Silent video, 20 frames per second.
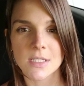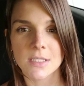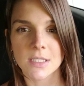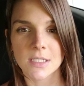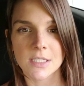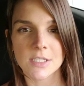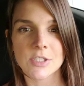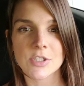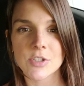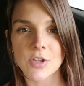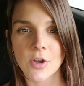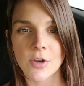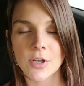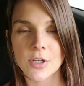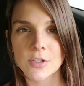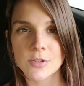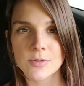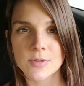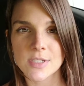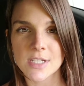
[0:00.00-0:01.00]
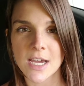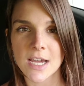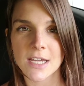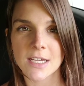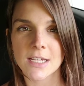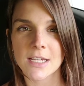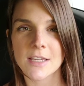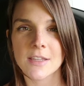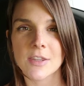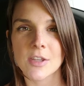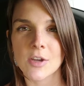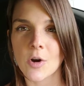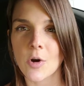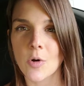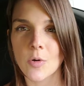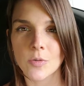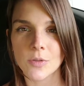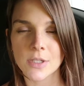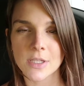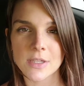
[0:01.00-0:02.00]
Like I started a new diet and the
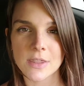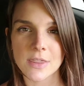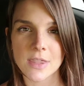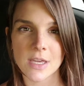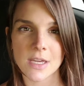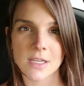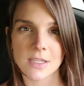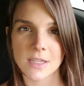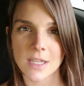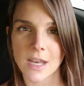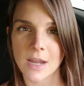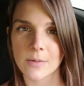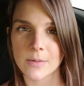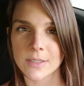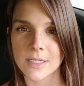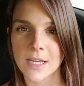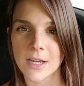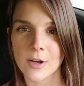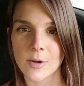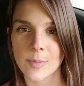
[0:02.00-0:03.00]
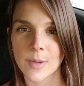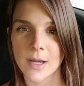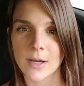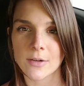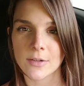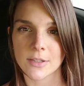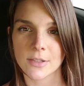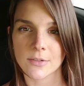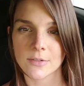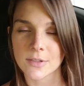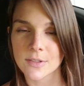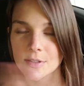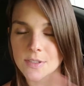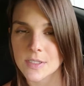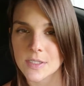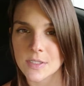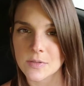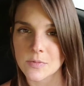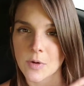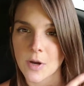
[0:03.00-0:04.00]
only thing that I would care about, you know,
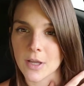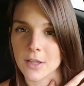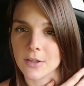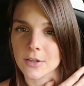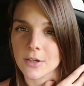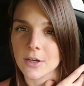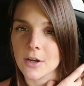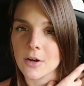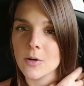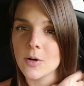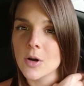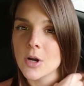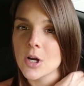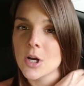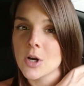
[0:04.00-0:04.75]
this is a while ago,